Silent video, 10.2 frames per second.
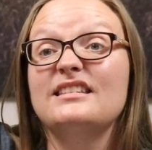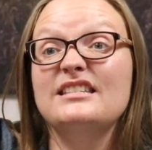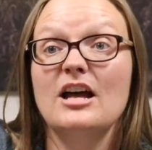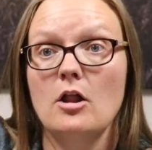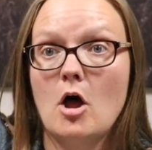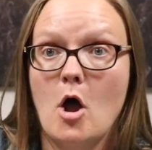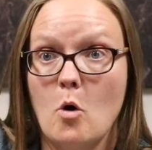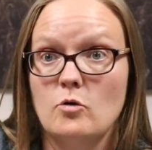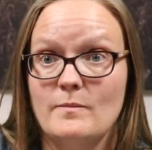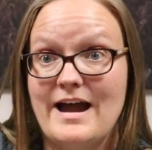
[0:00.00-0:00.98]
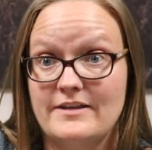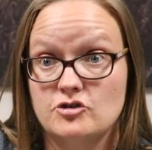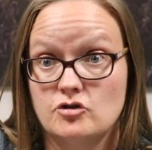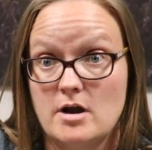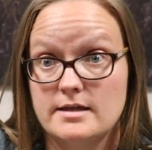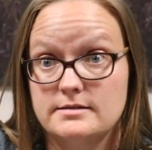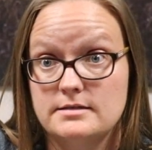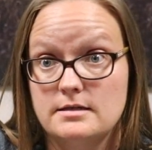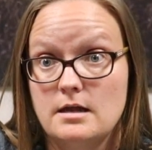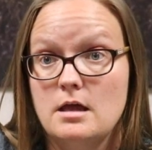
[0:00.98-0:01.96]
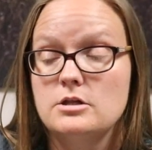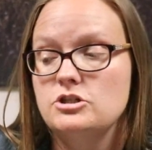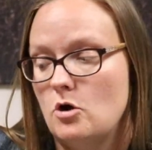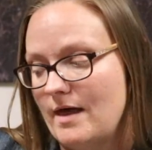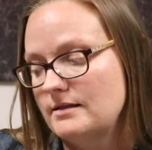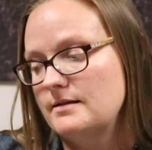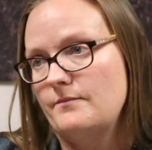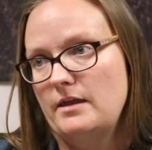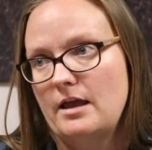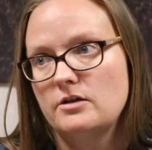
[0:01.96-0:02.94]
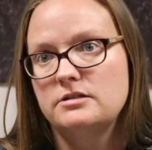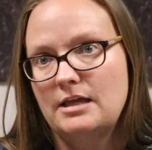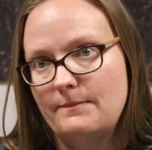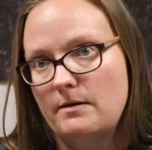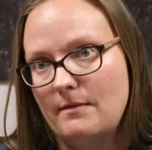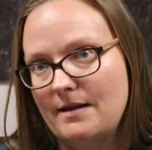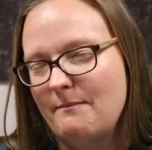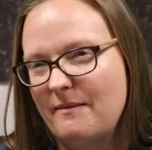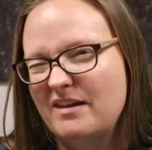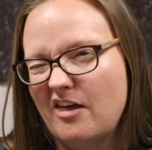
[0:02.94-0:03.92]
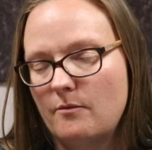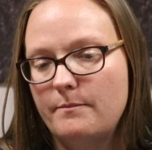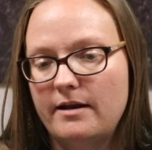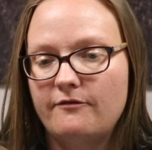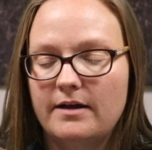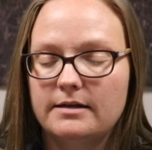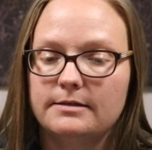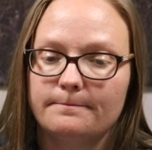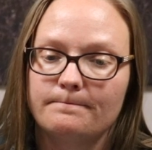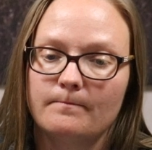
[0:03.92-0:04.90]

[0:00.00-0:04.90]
still owned by the trust. So that's something else to keep in mind. That may be another benefit.